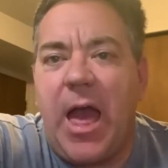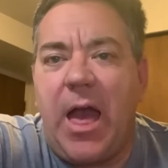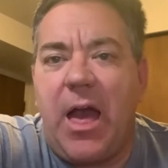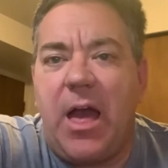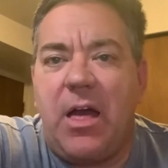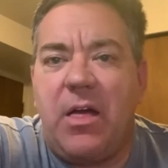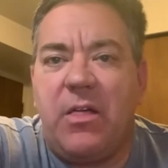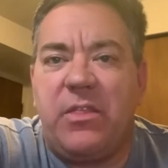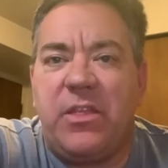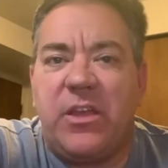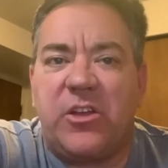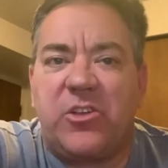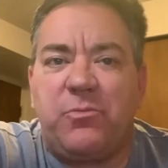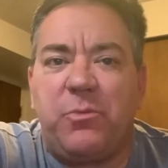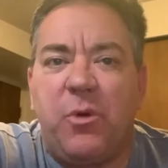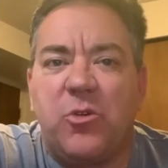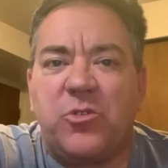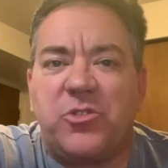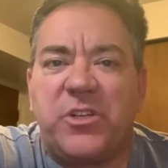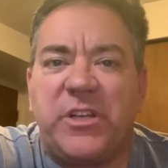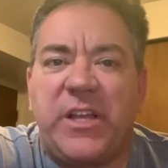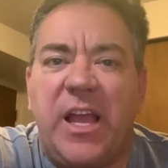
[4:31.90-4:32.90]
The
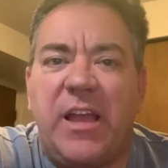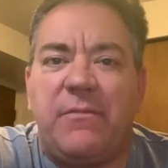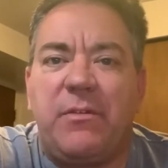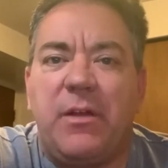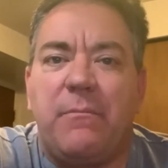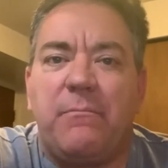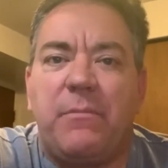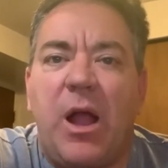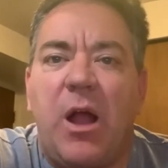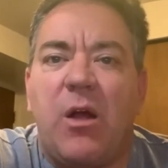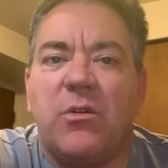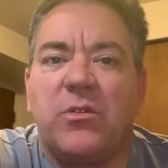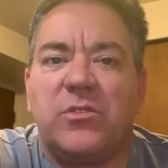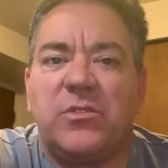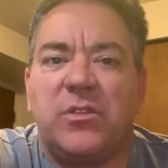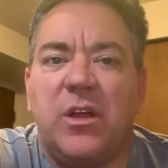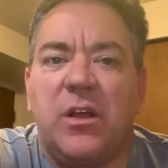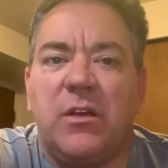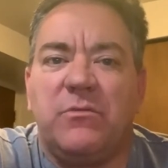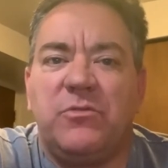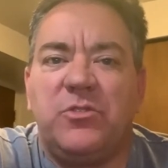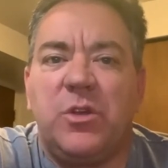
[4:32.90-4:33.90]
exposure gave him powers
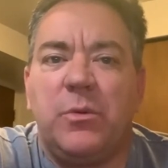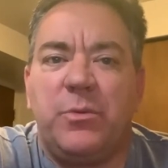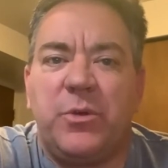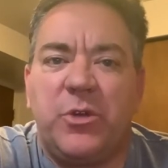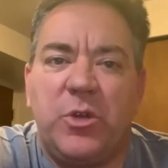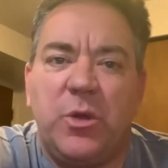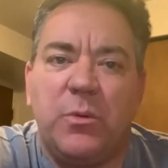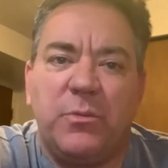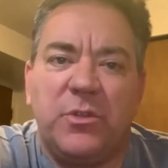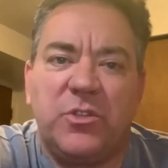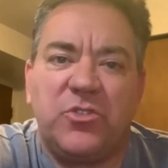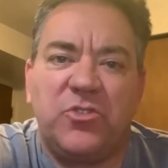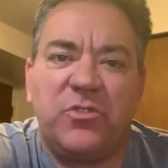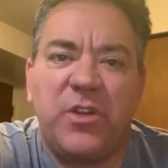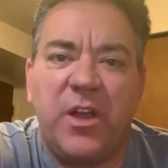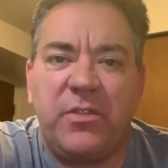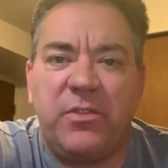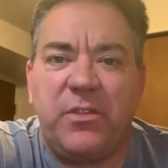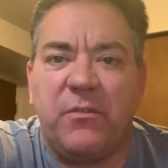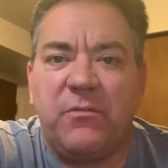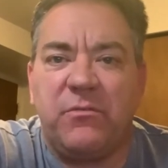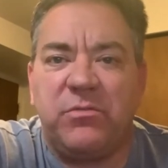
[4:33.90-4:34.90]
of superhuman
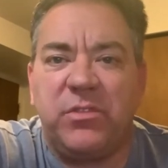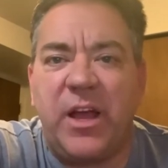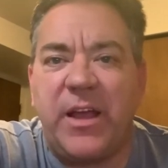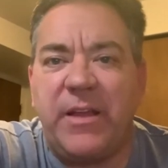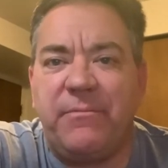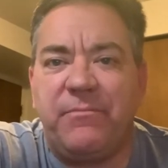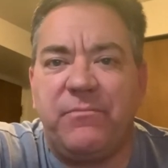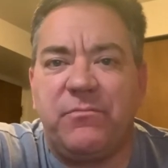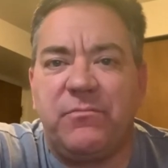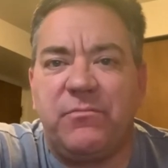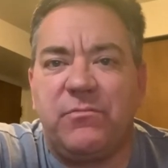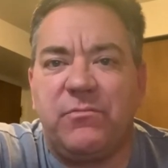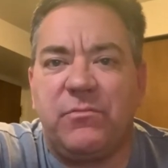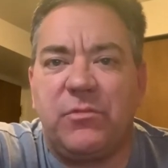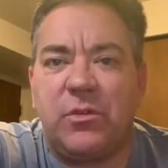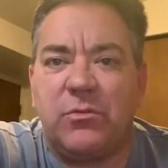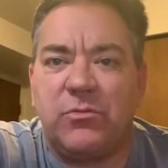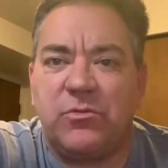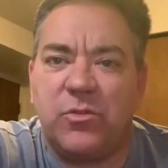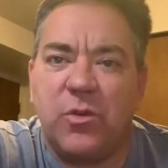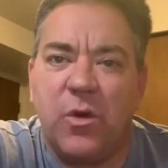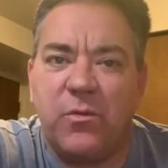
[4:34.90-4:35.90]
strength and flight.
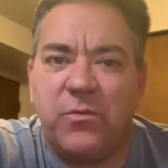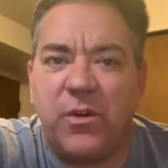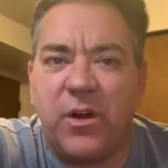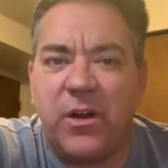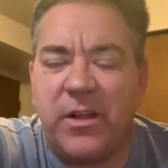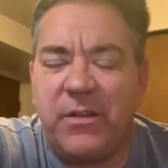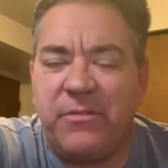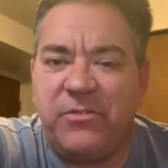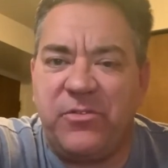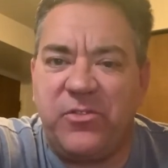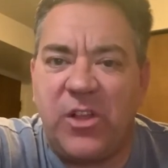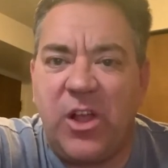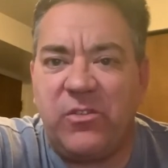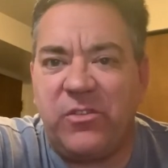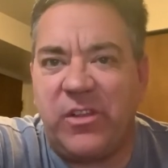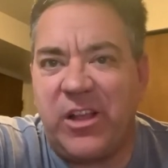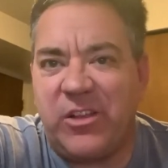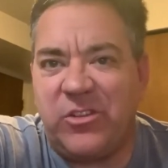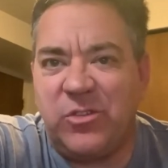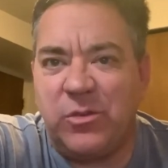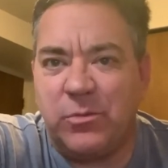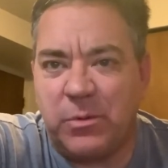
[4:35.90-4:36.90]
So far, he sounds
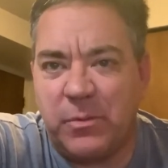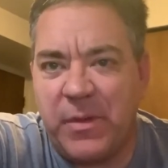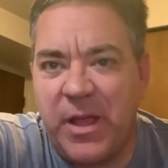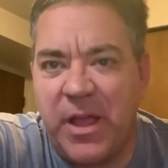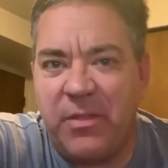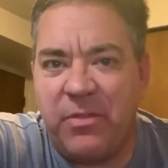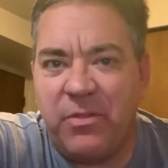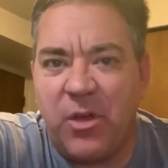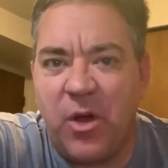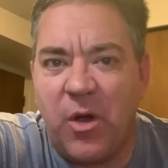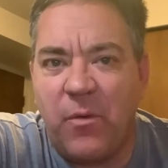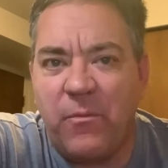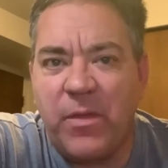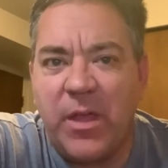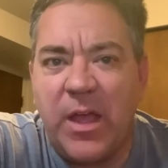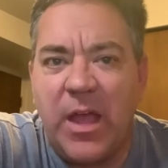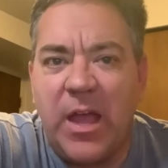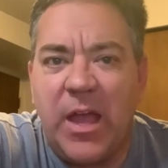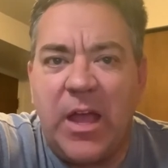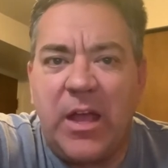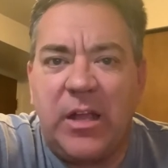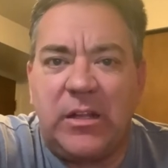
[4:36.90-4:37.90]
like Superman, though,
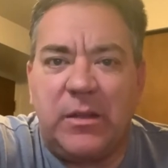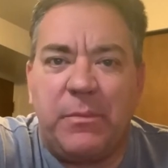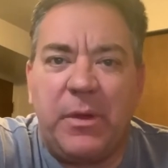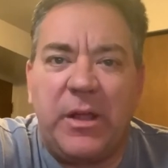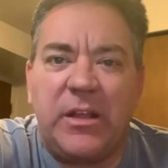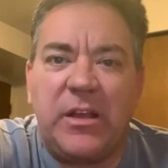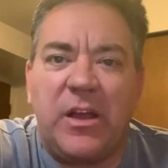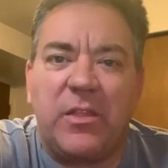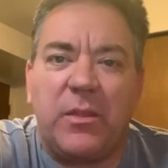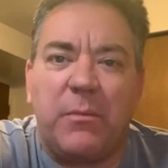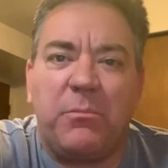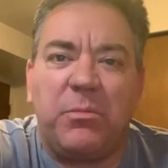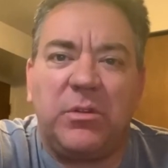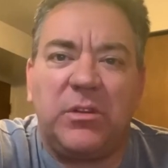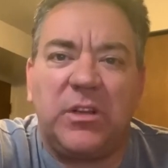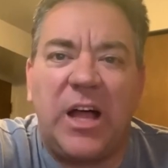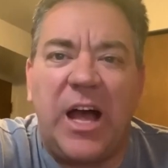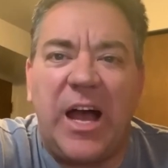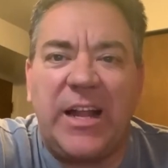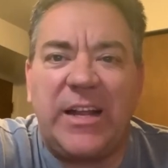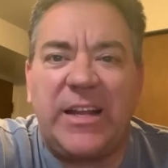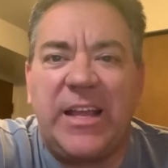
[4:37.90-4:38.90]
depending on the
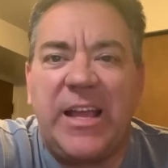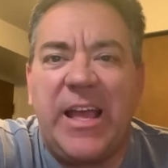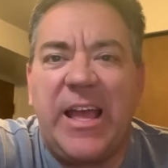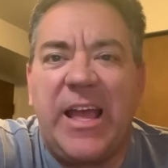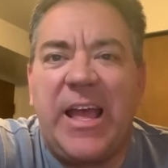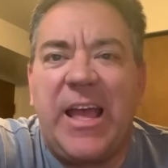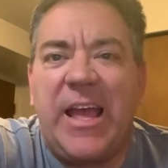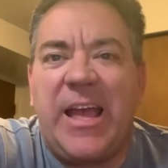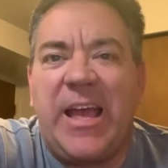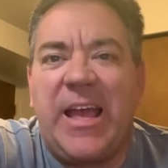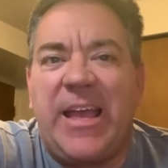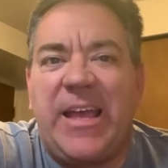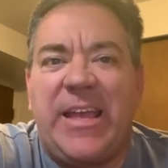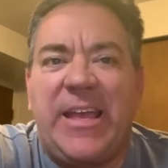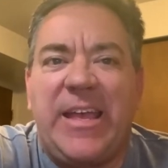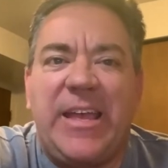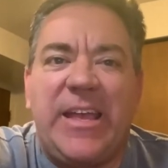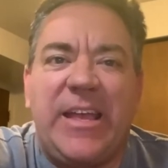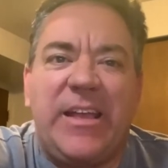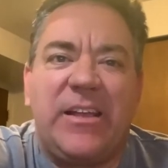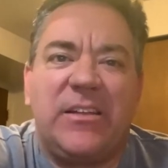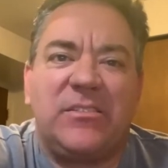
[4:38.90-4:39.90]
plot,
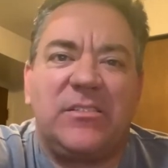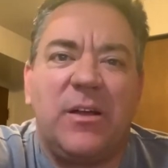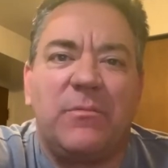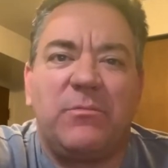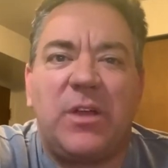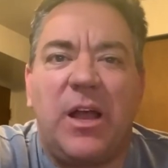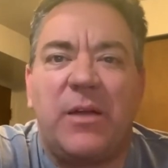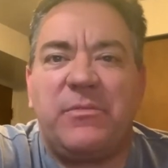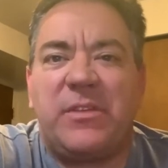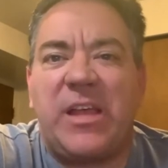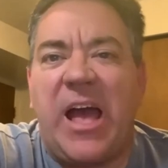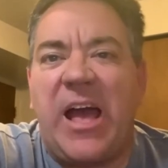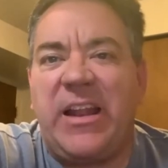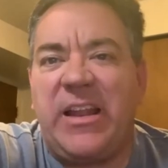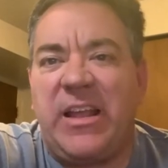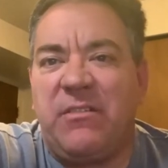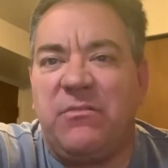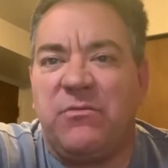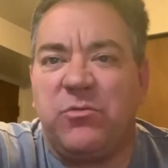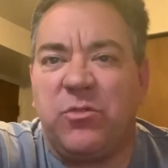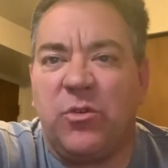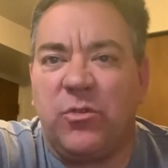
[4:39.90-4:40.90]
he sometimes had
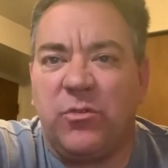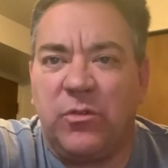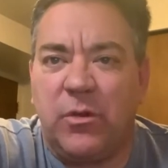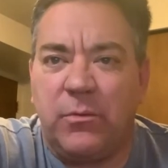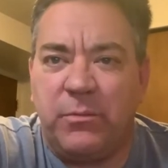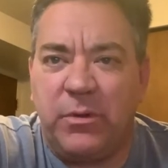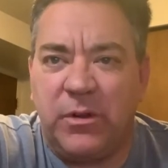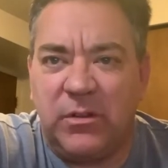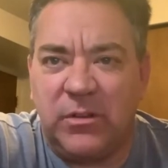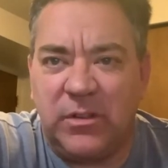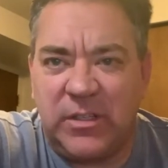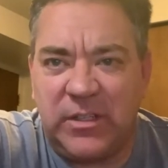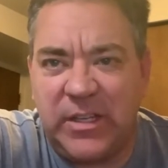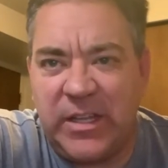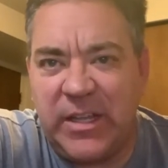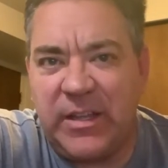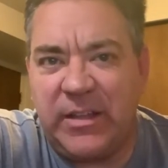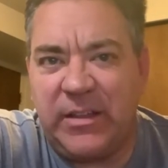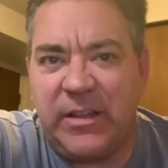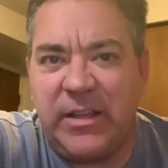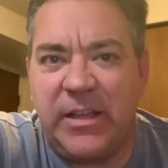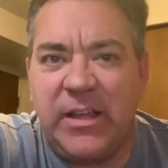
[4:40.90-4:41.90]

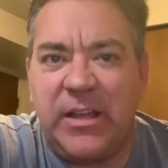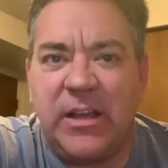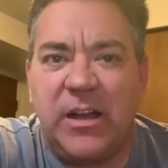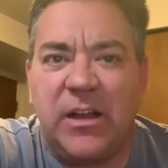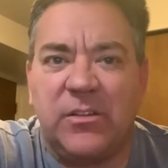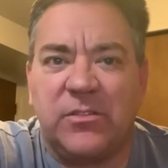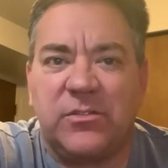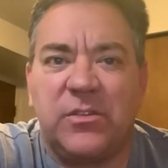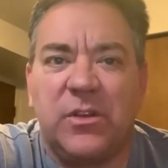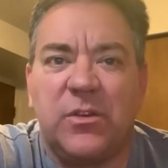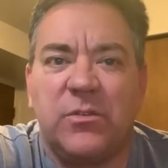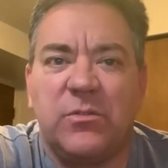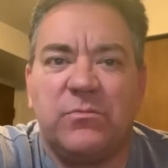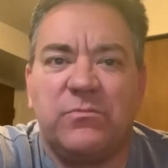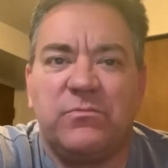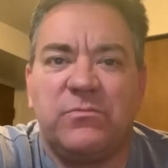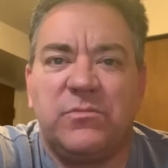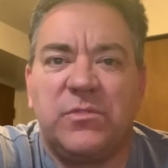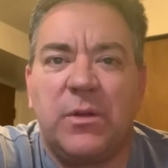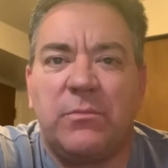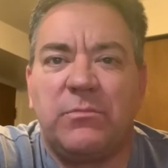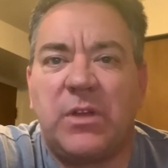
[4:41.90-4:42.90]
invulnerability. He also
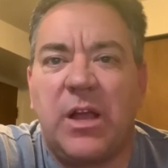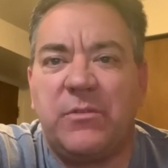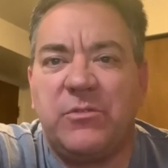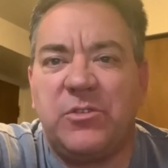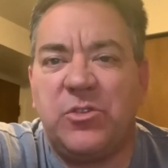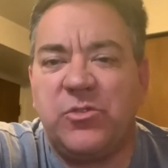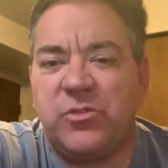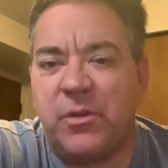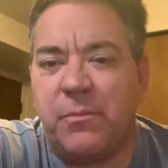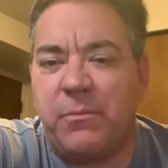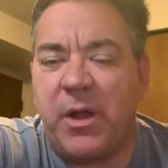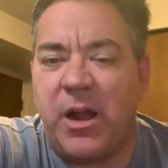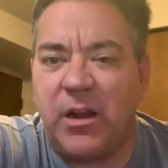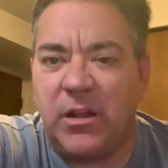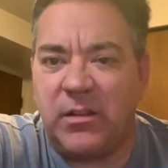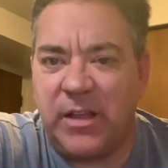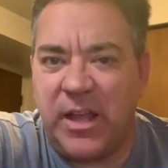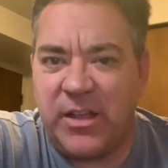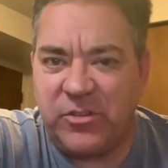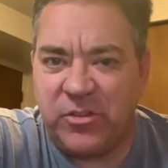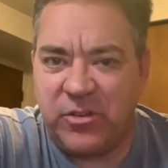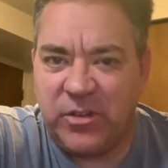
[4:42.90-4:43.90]
sometimes used a
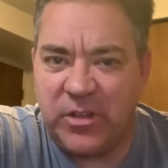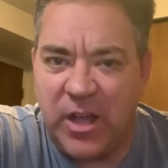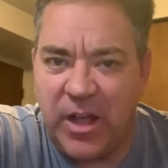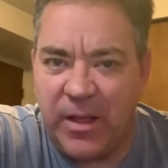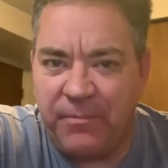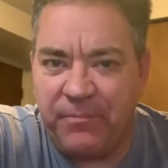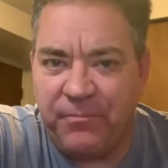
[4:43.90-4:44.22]
paralyzer gun.